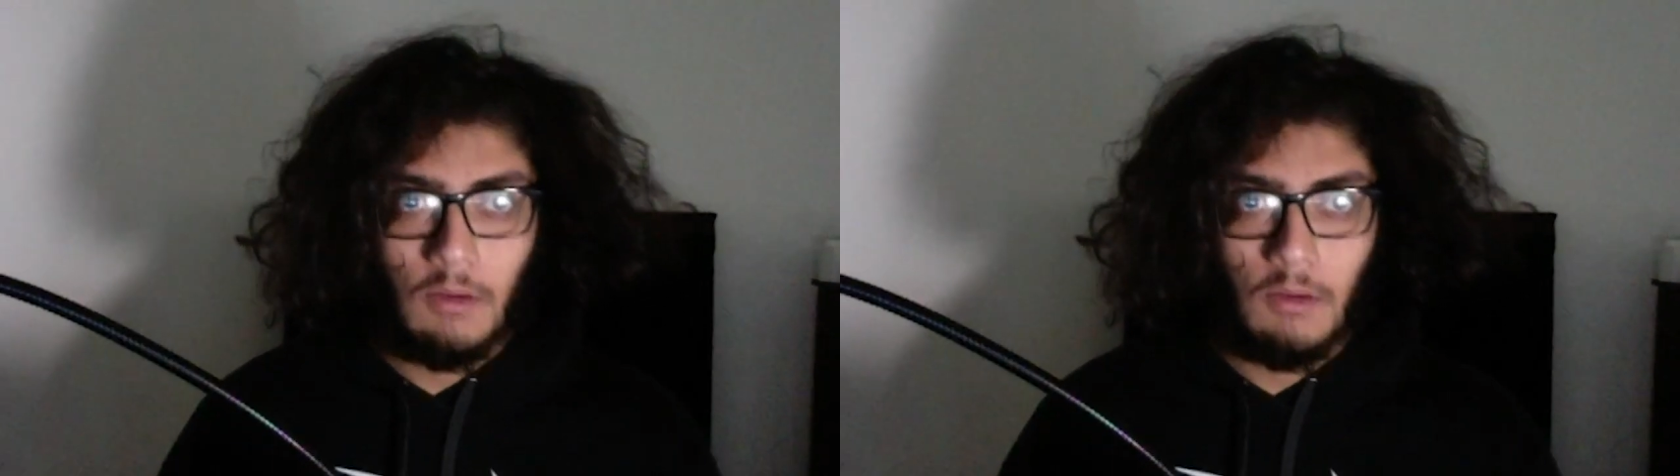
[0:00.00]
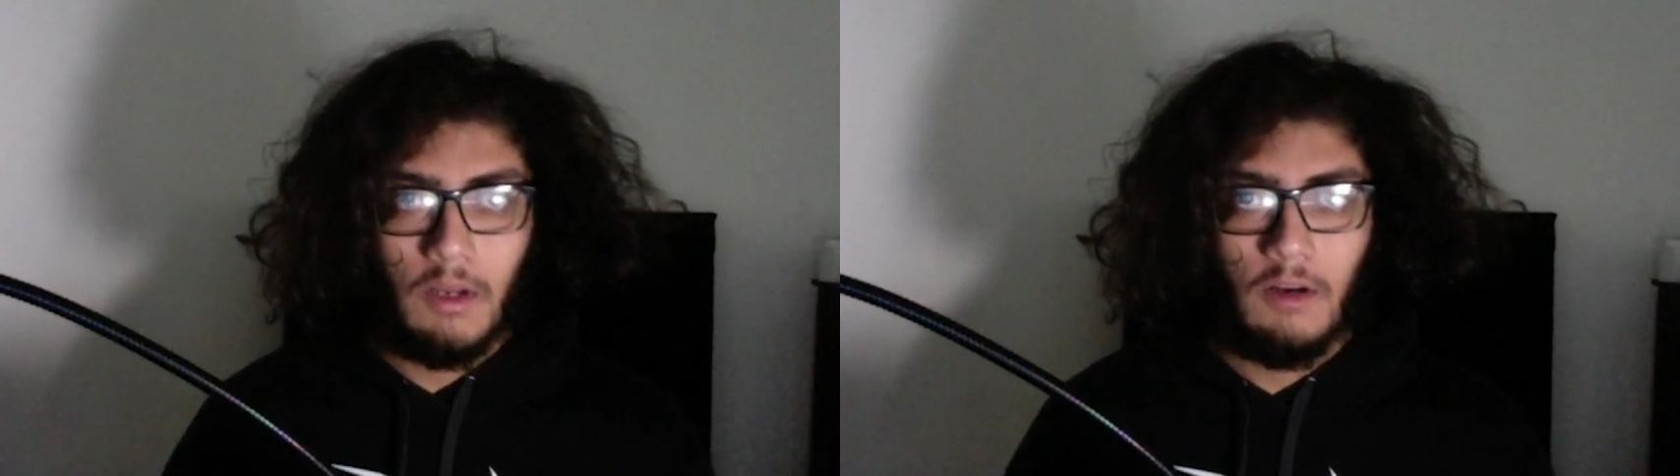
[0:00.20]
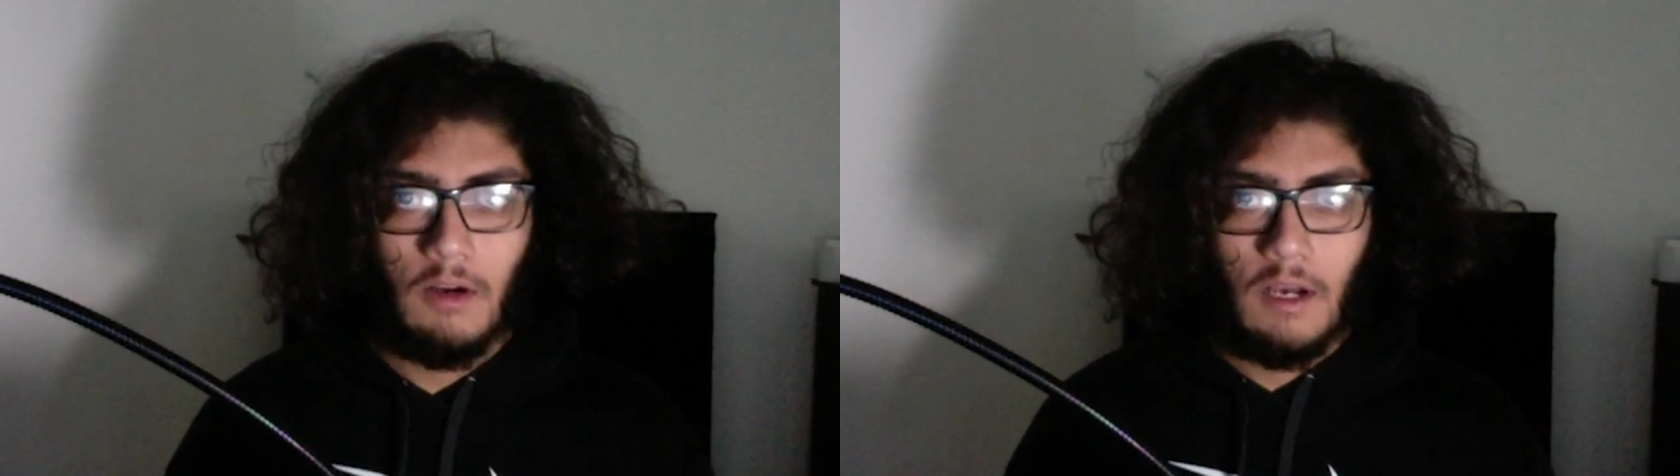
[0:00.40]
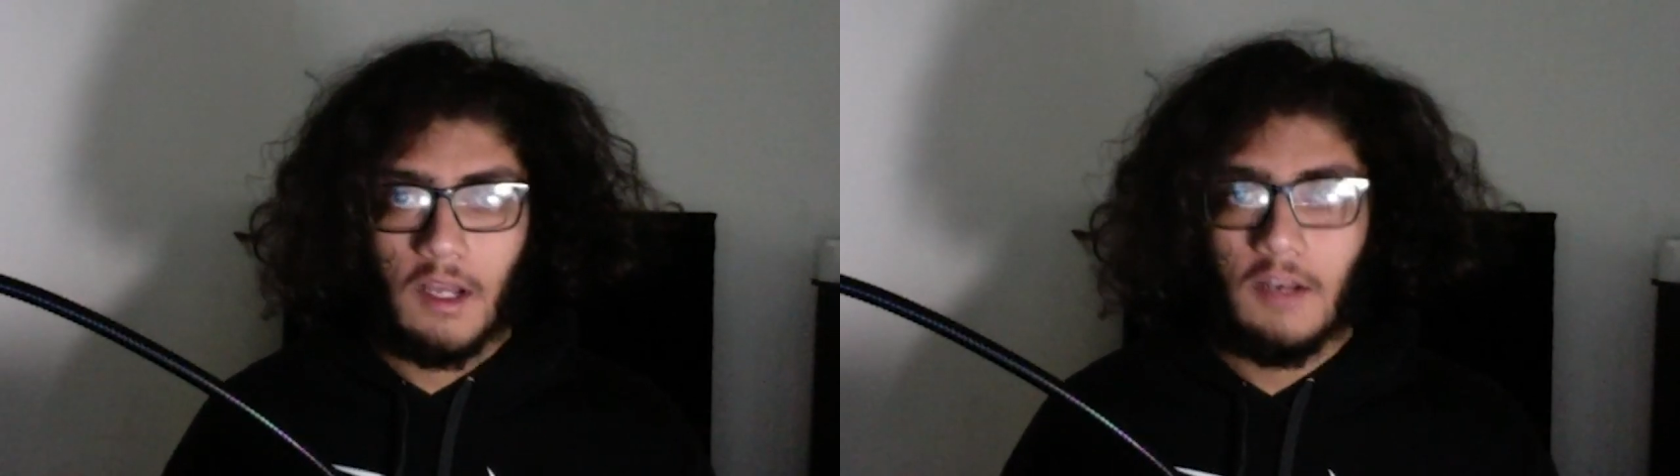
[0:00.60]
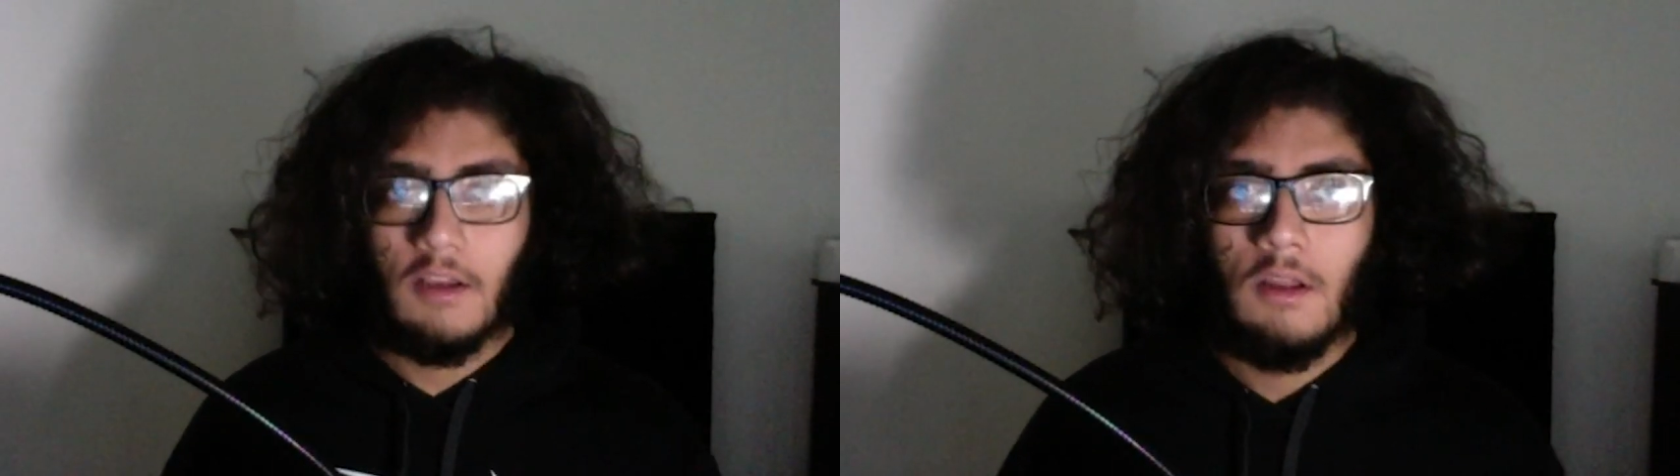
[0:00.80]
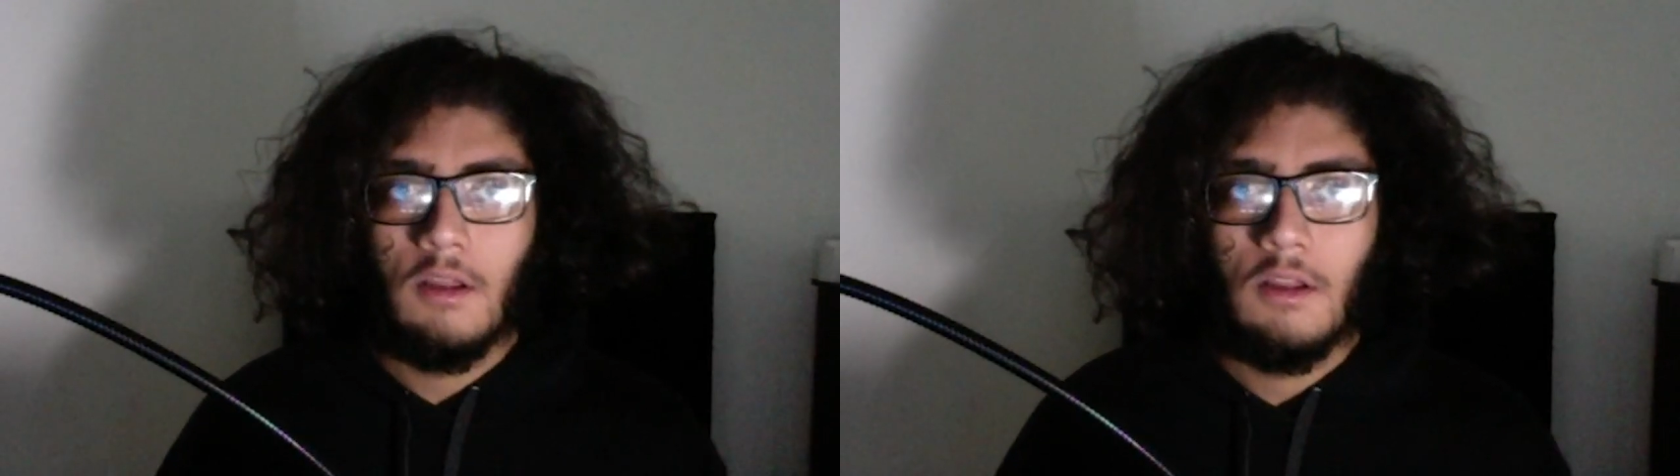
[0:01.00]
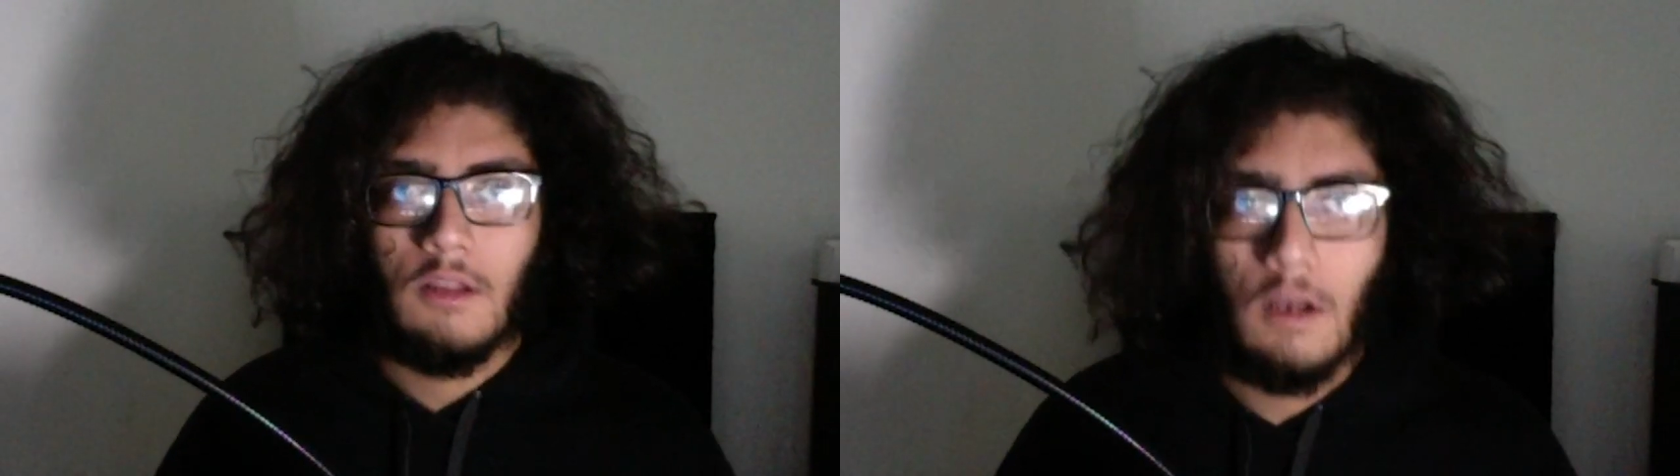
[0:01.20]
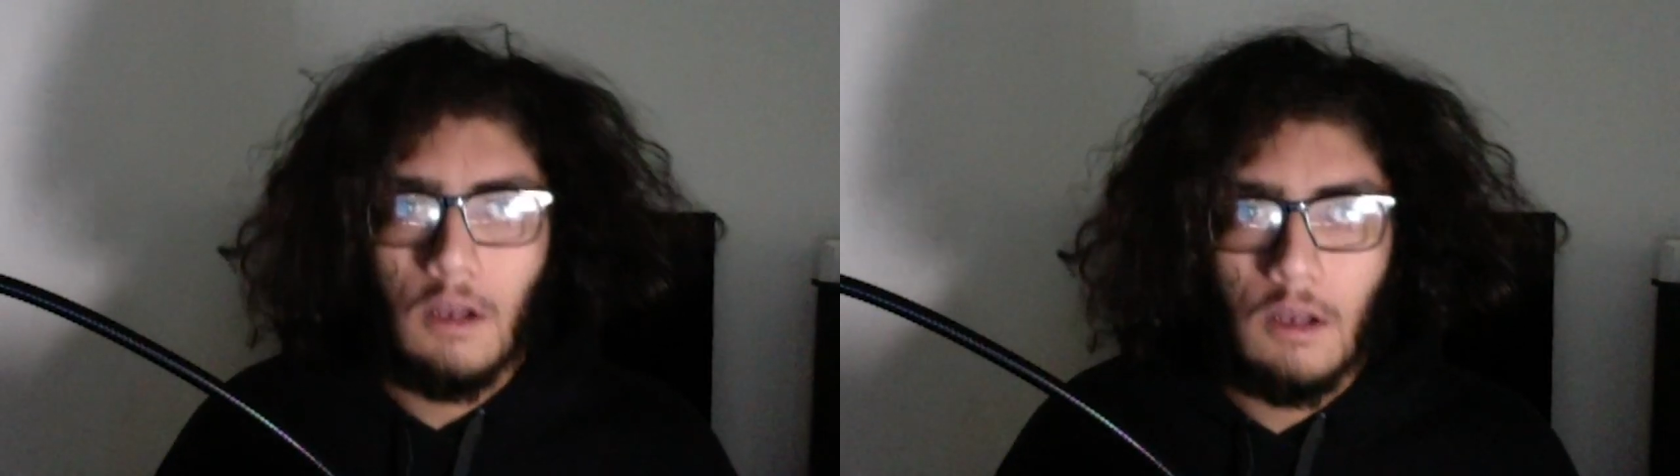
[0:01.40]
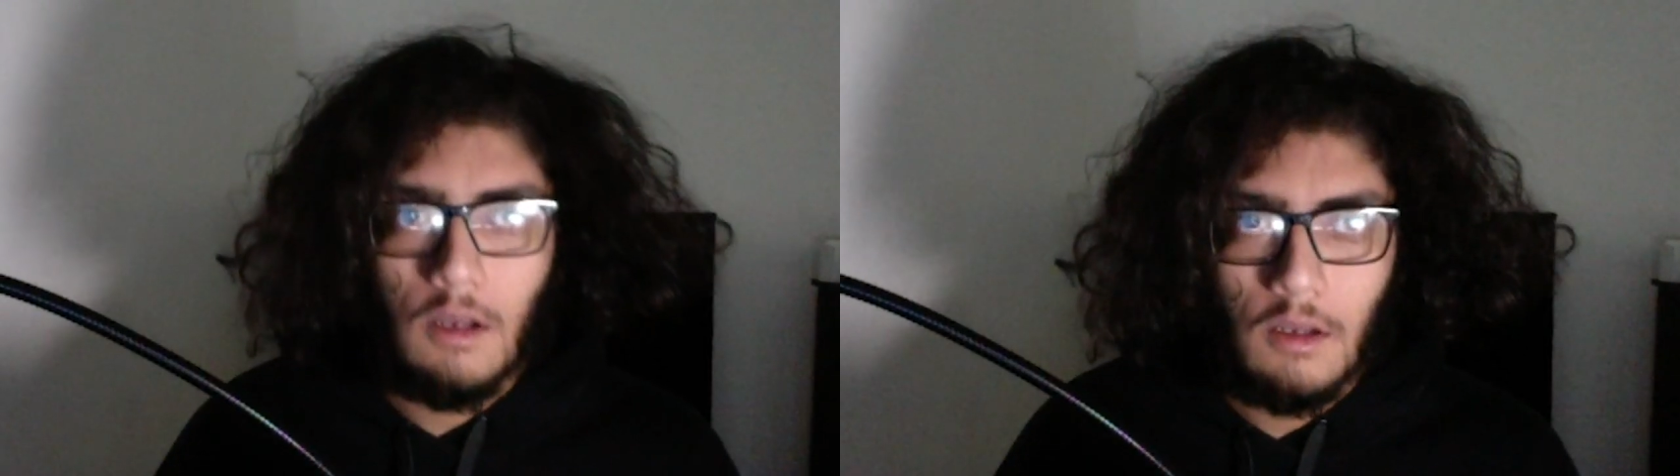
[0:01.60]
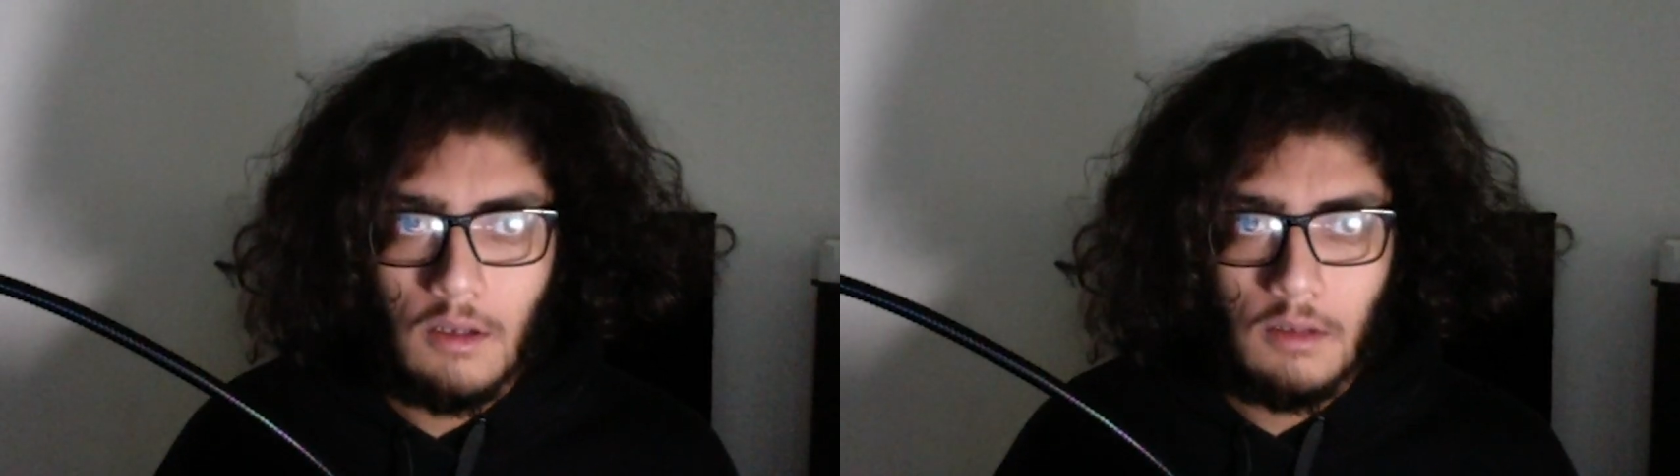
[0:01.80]
why not add
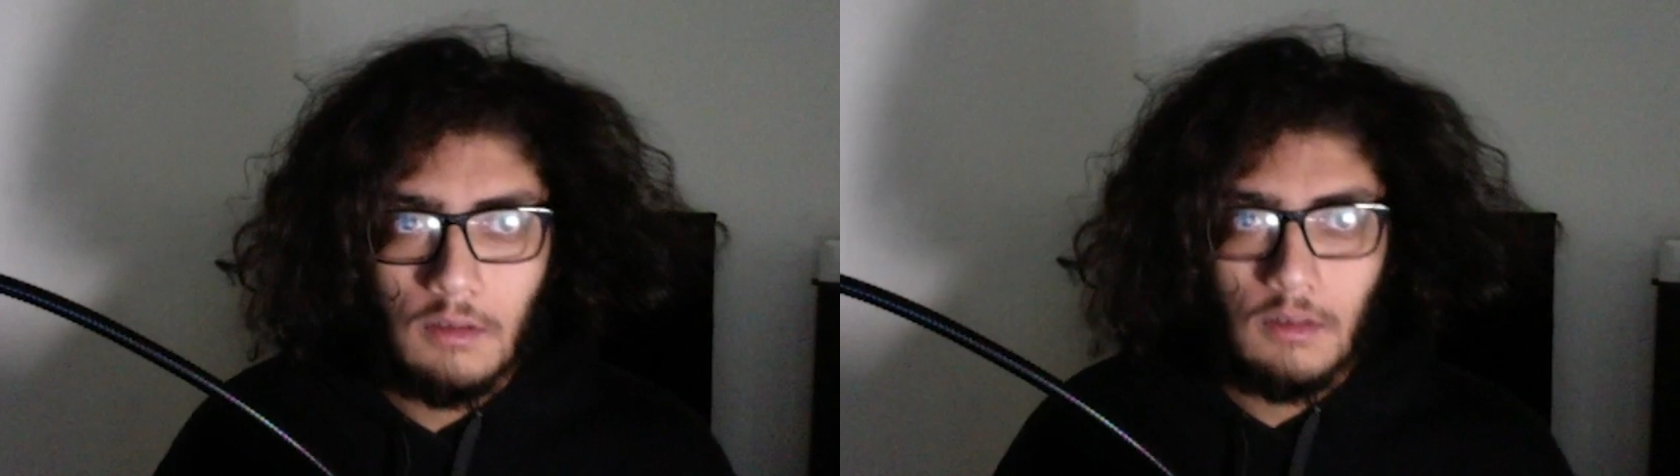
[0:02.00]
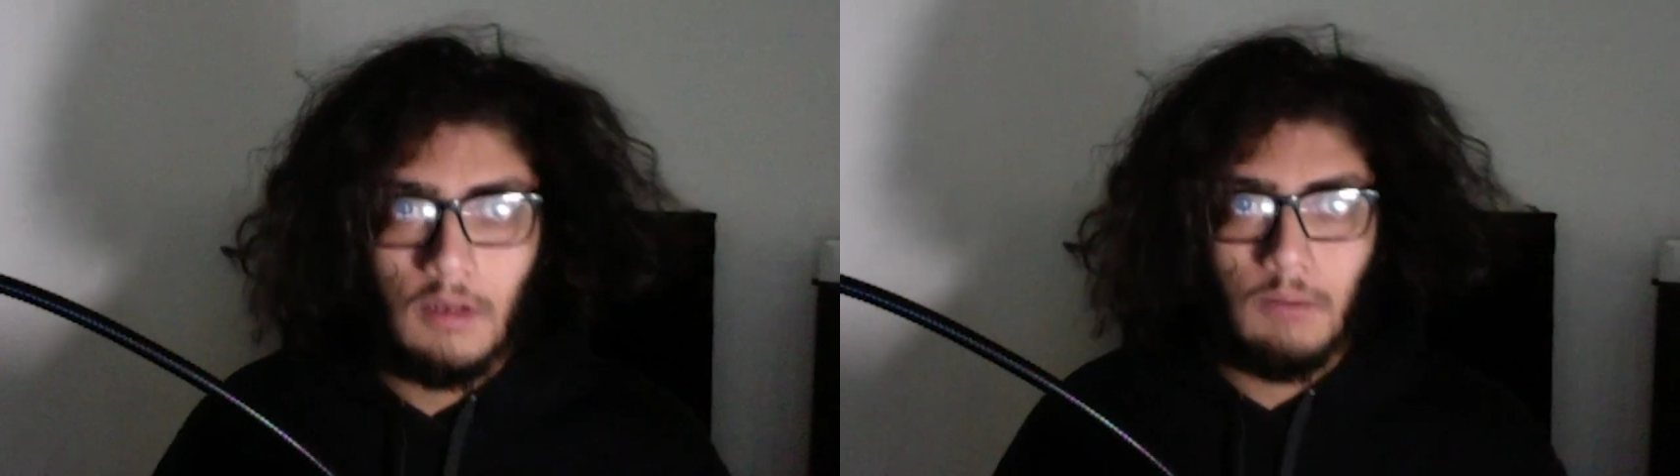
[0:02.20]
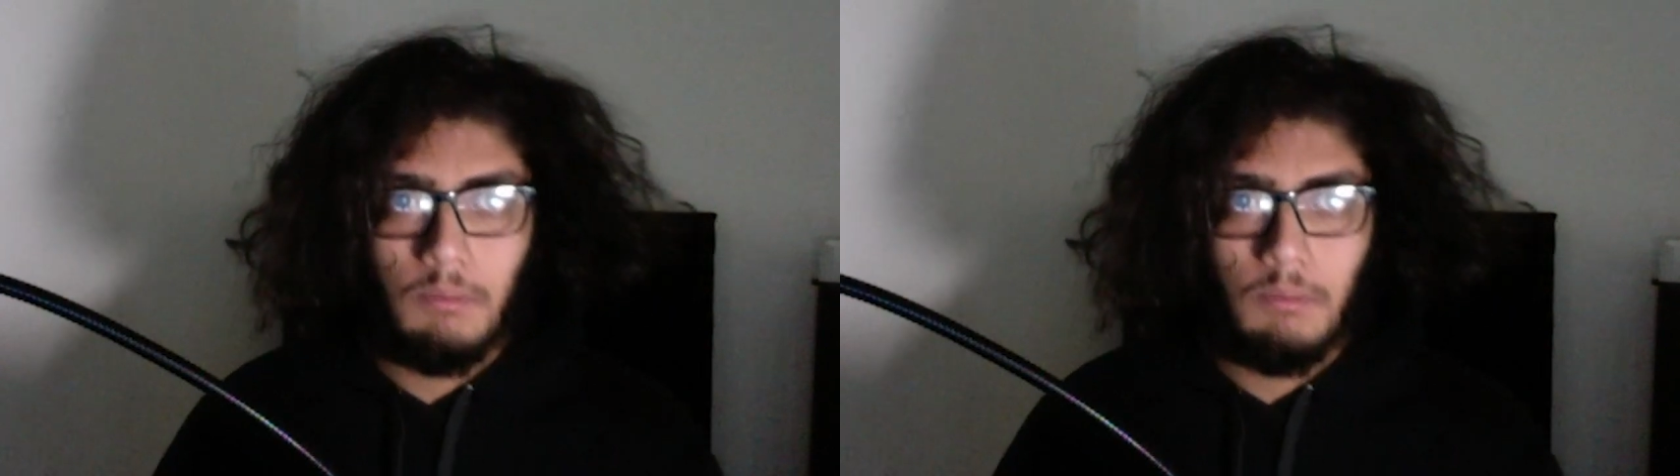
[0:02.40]
a